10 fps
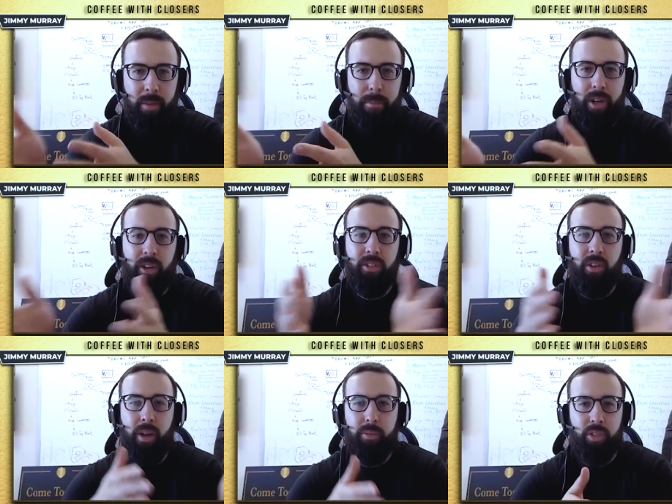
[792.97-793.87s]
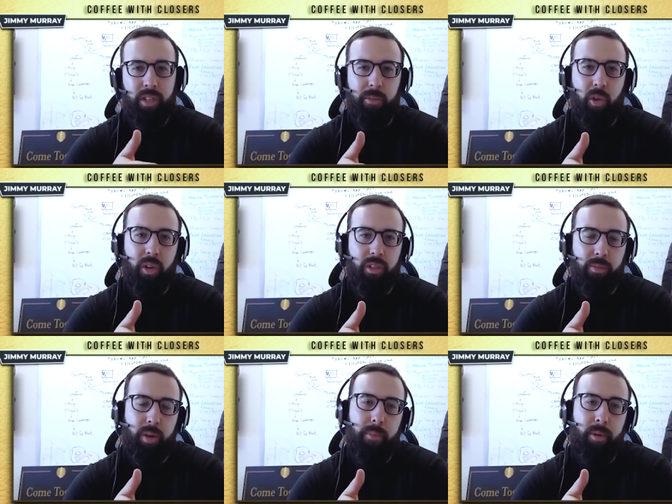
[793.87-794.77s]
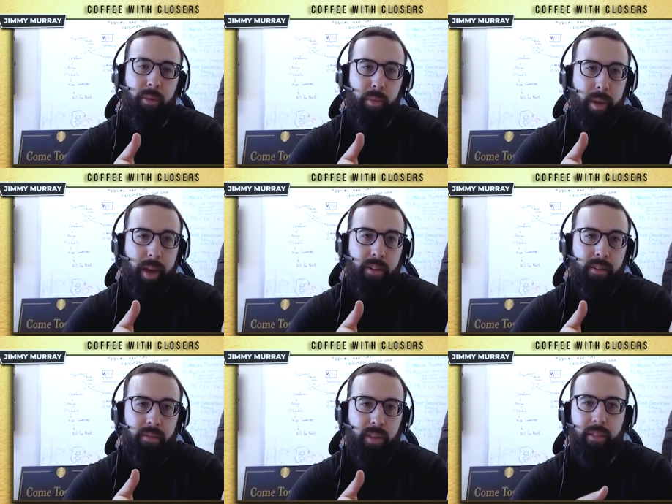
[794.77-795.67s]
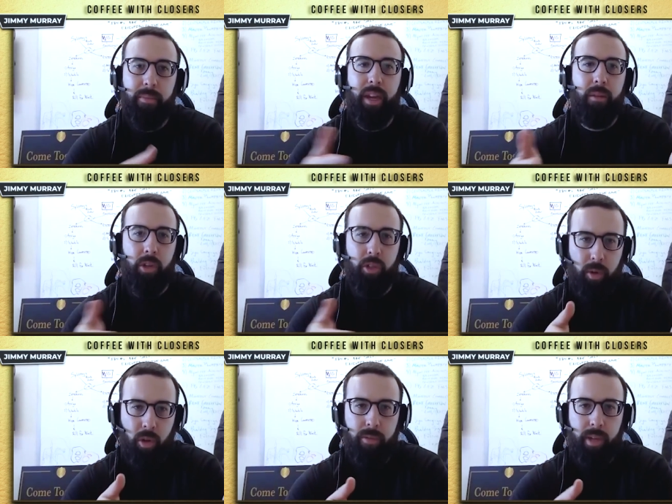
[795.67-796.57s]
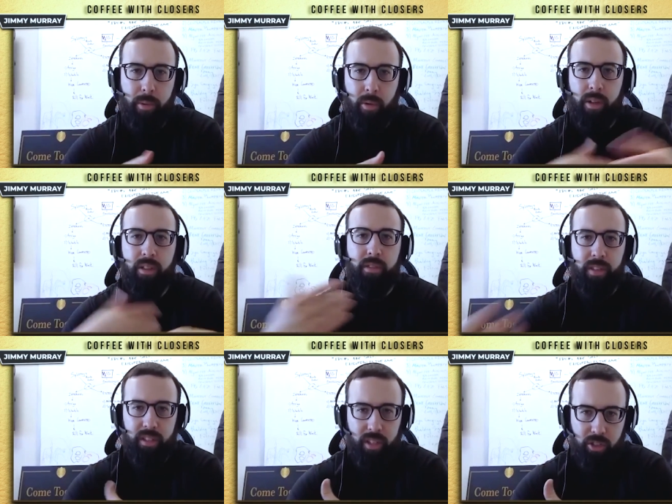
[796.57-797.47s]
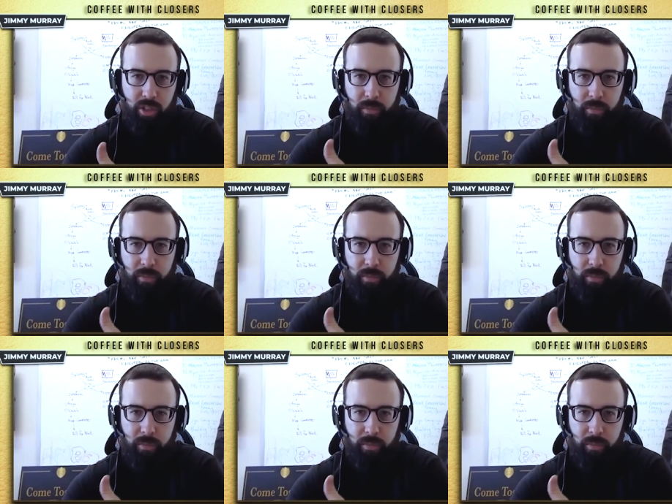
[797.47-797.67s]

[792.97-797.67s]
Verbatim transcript: but it also helps your team go out to the property prepared rather than making multiple Home Depot runs to fix an issue.